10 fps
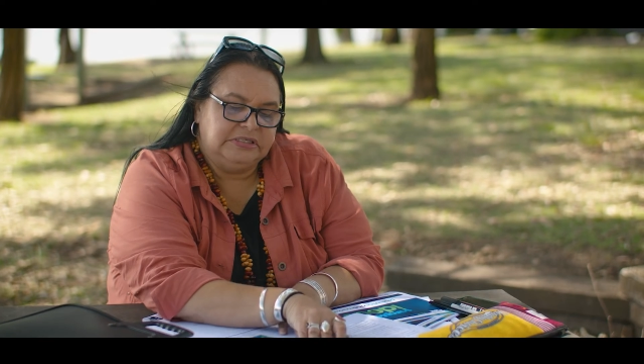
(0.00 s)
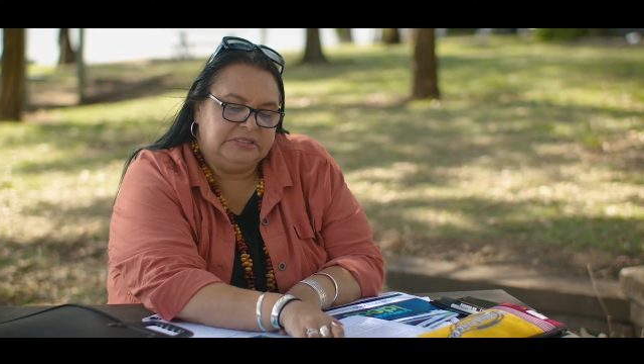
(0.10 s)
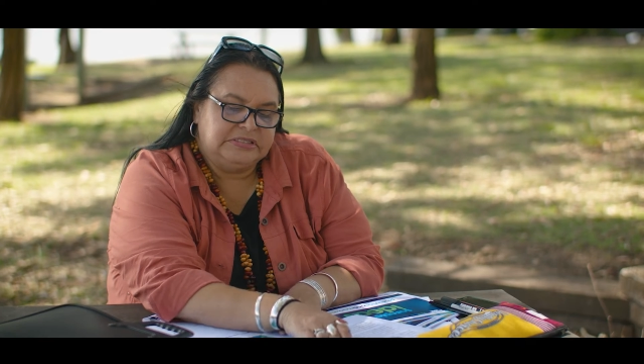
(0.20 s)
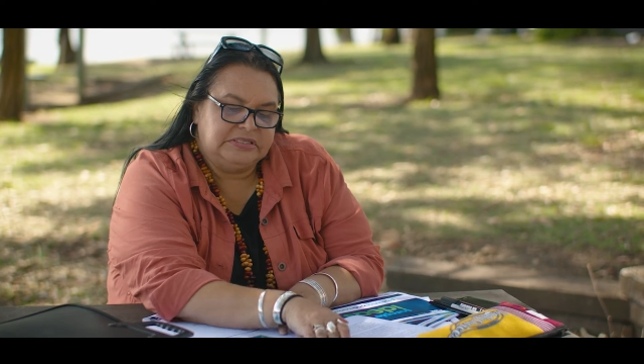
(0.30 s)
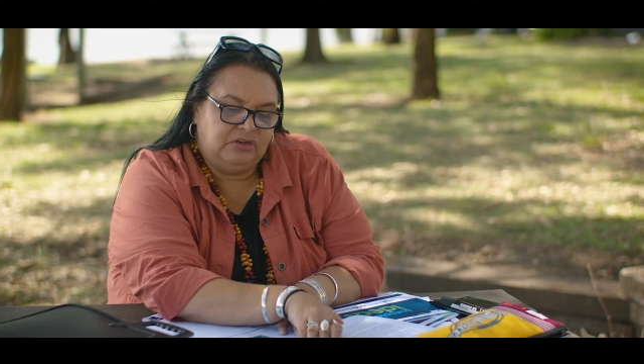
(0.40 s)

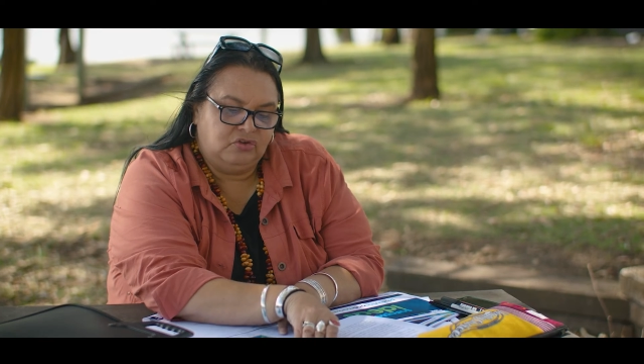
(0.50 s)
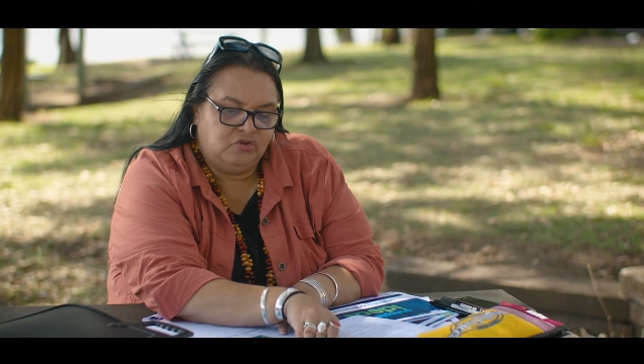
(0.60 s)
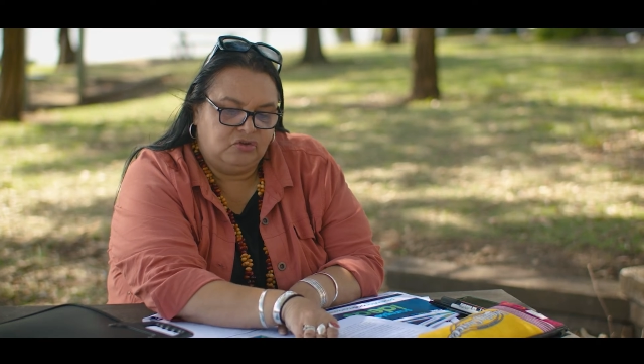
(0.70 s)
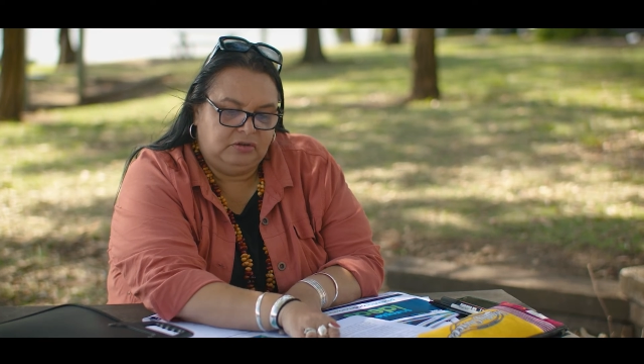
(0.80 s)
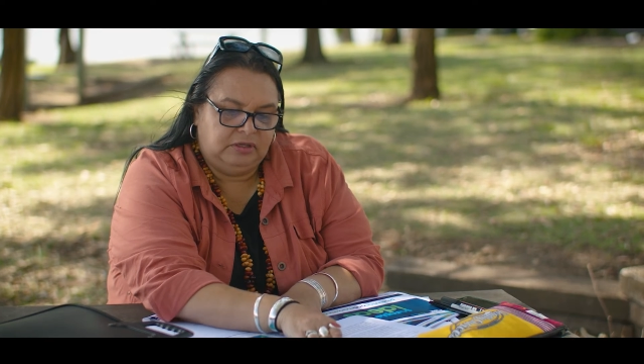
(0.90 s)
little
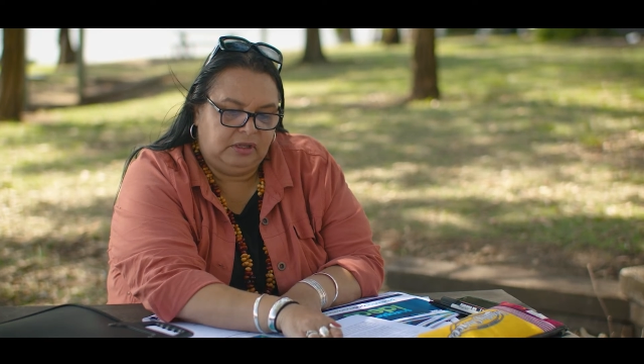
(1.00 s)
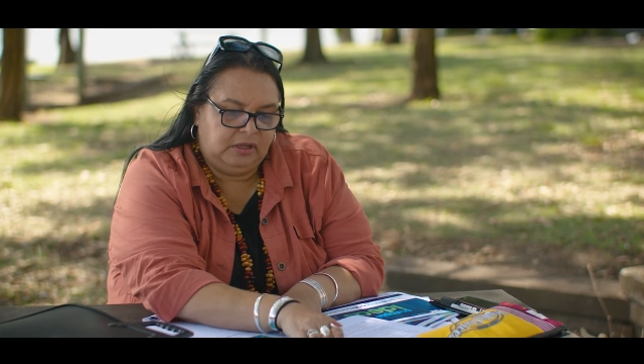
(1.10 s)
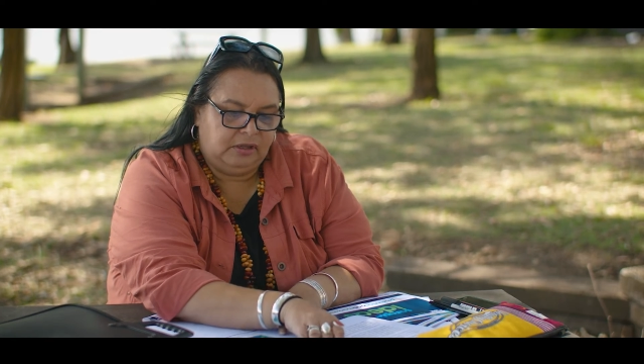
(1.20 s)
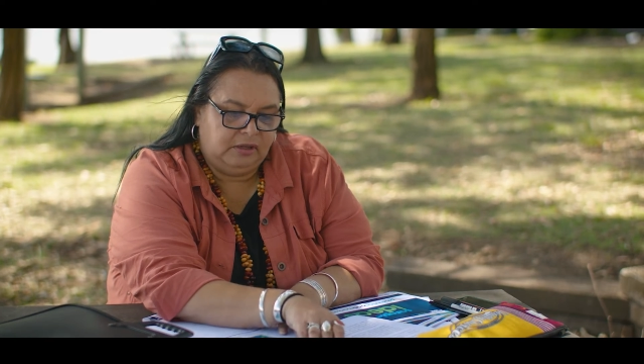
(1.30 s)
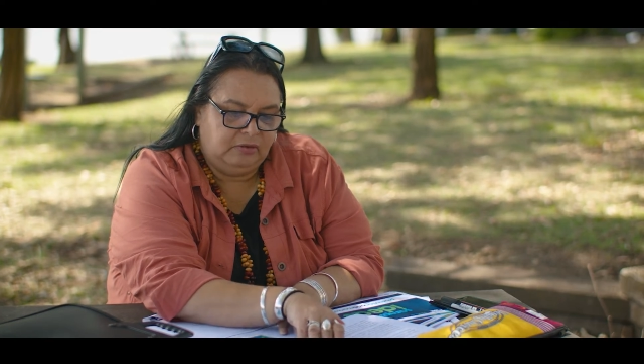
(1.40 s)
section
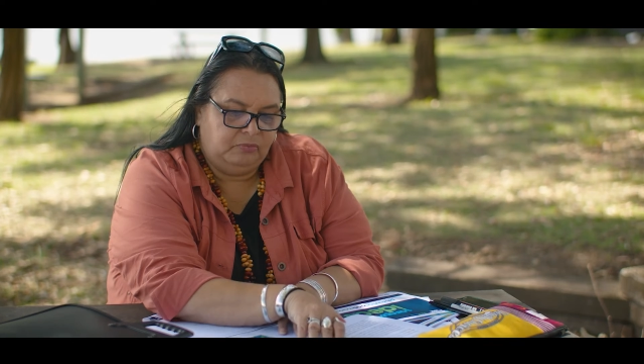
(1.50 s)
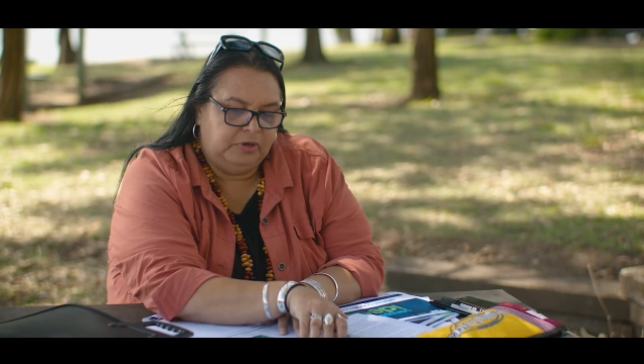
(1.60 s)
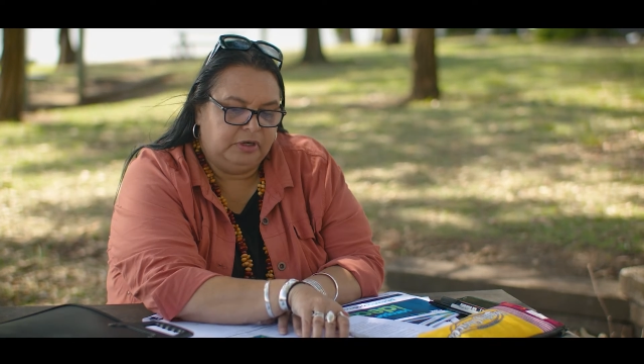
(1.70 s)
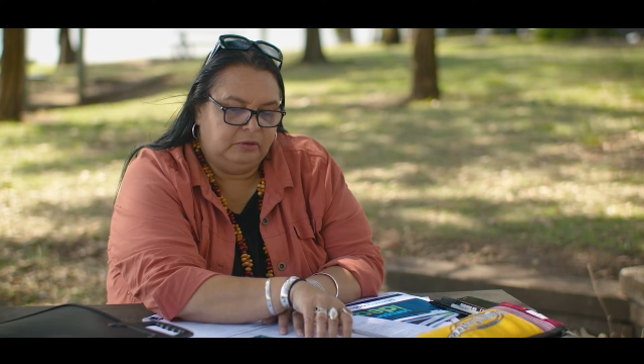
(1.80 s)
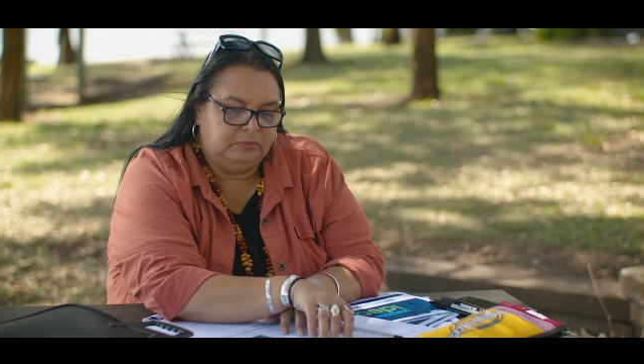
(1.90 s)
here,
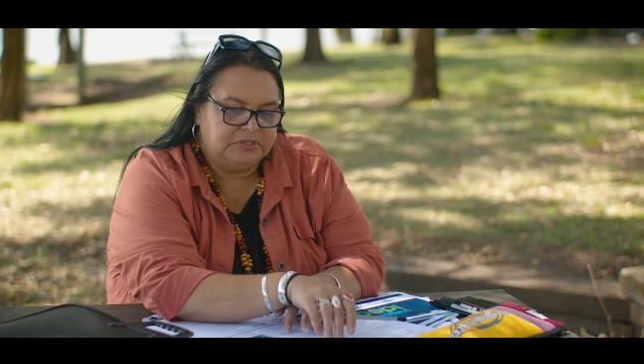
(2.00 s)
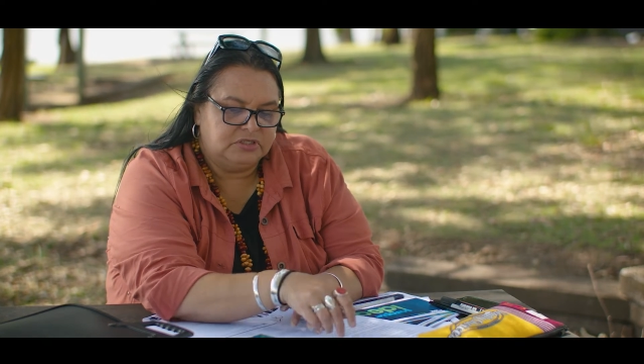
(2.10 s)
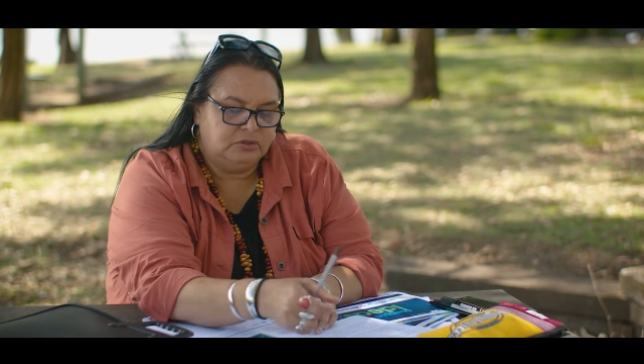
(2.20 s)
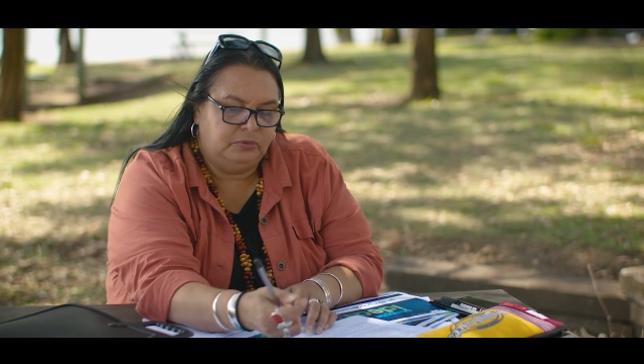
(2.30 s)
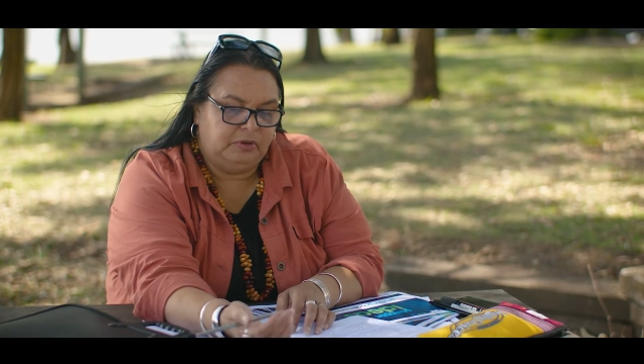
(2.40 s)
when I was
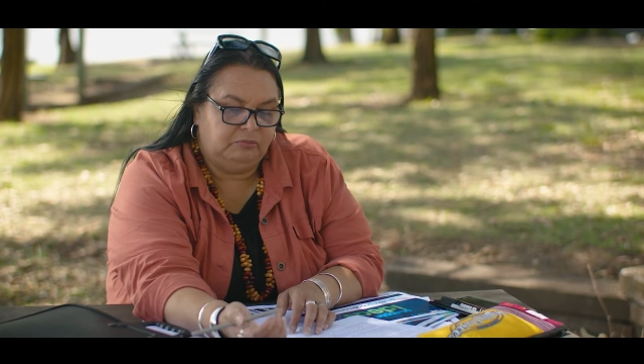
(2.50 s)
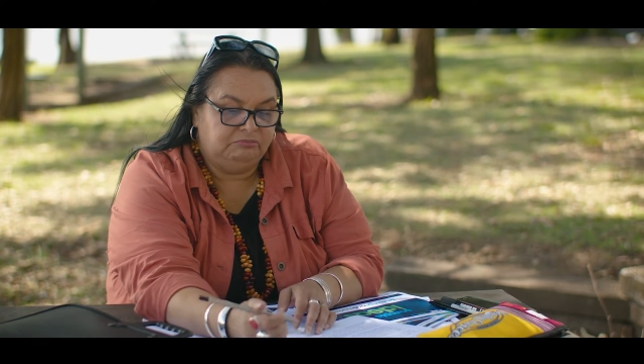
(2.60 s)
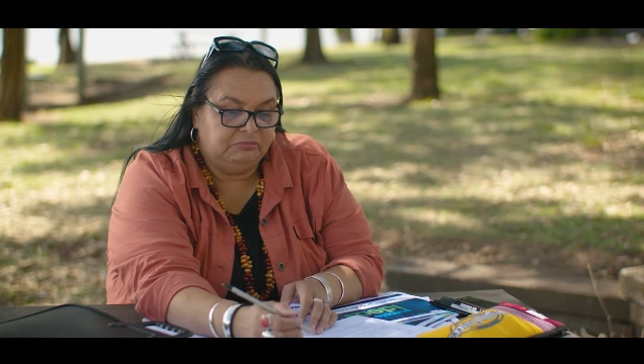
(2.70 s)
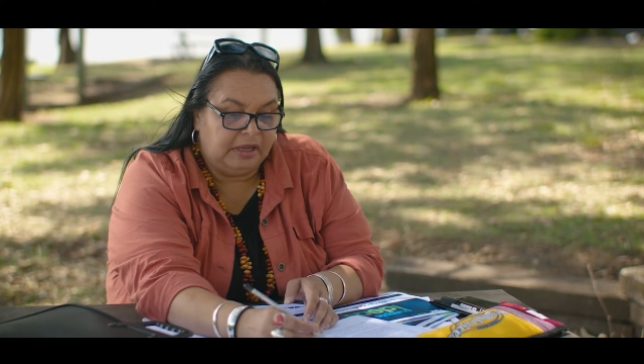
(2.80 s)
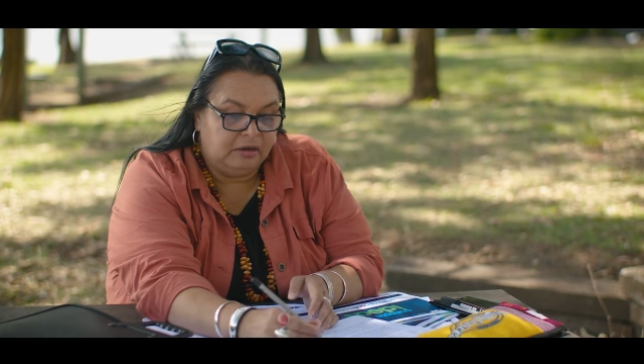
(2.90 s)
doing,
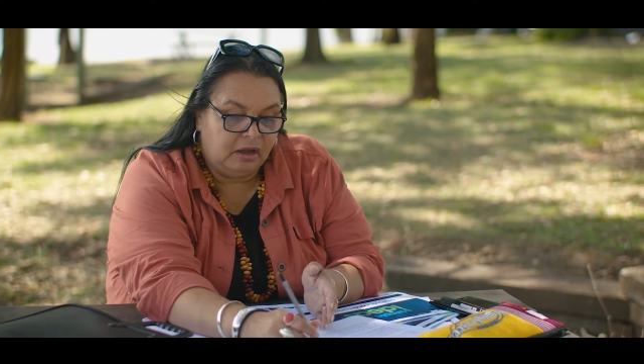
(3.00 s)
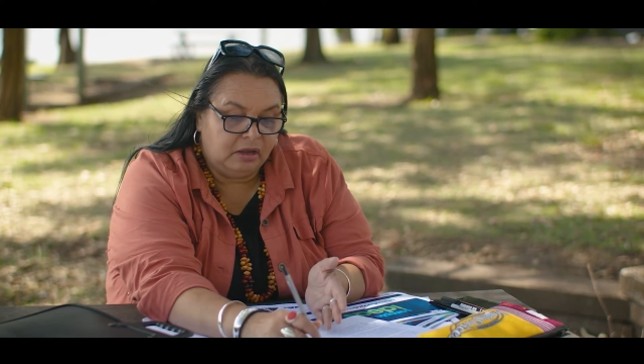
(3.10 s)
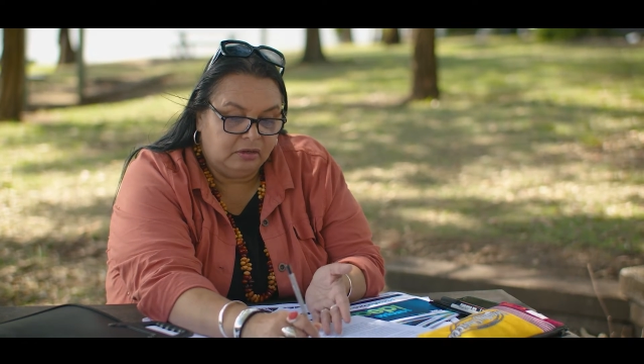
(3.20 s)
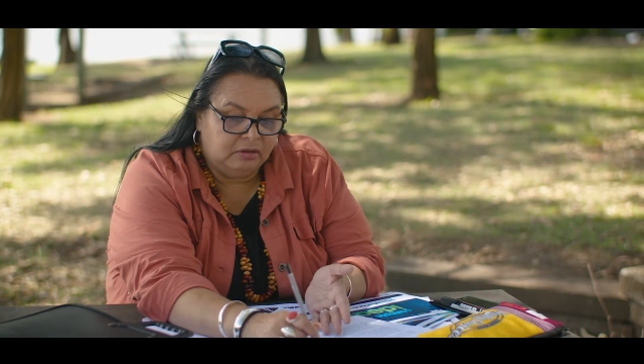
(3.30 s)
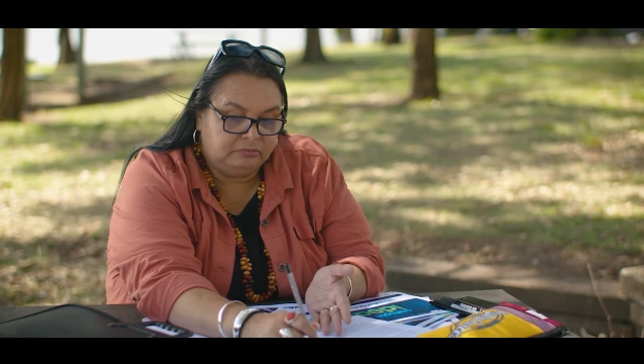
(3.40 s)
and
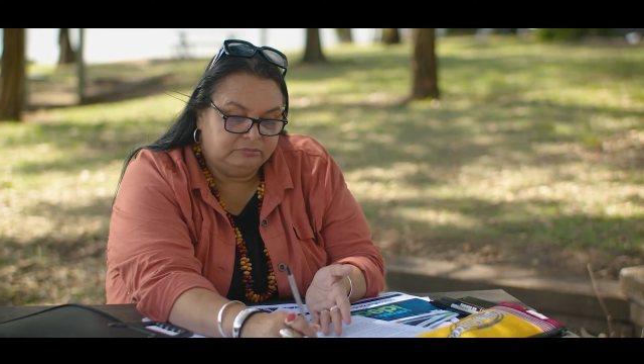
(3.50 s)
I